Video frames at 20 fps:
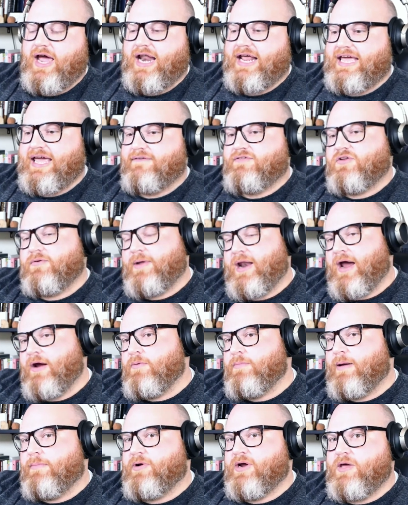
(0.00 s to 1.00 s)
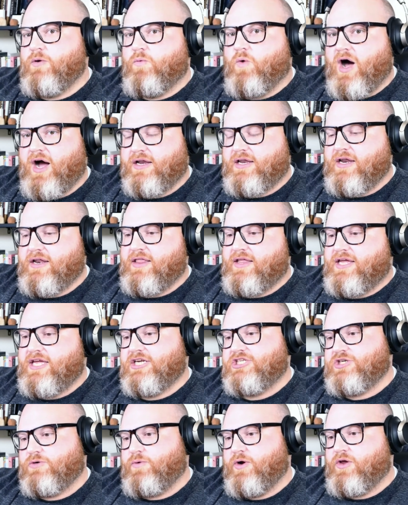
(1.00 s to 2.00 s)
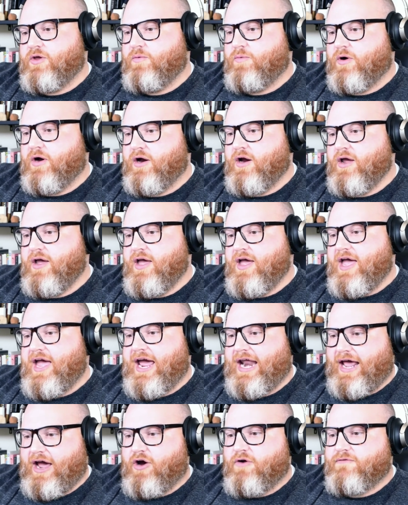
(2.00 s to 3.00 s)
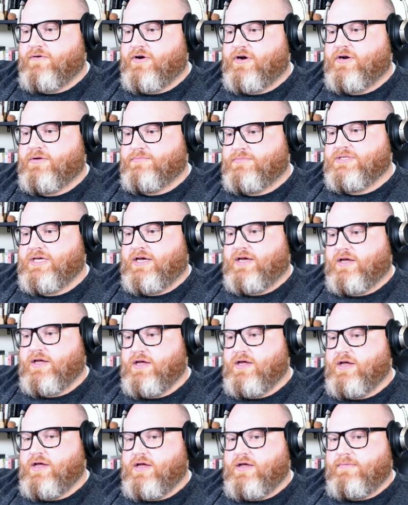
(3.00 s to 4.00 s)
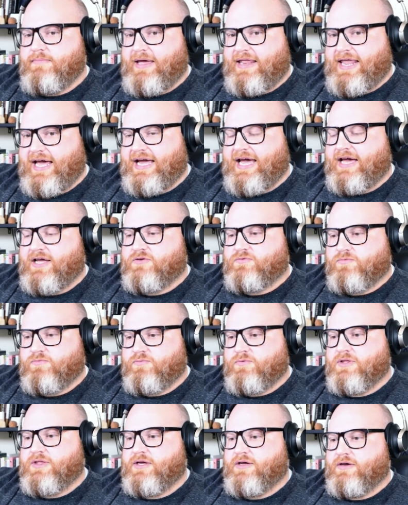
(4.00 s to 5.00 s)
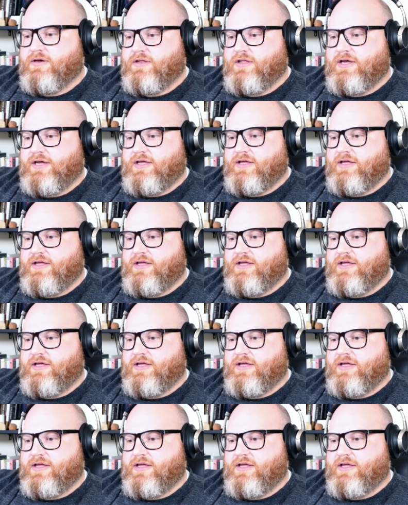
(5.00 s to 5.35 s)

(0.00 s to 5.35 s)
And I gave it to him. And I remember he walked into the kitchen where you were and I overheard him saying, man, that guy is really good.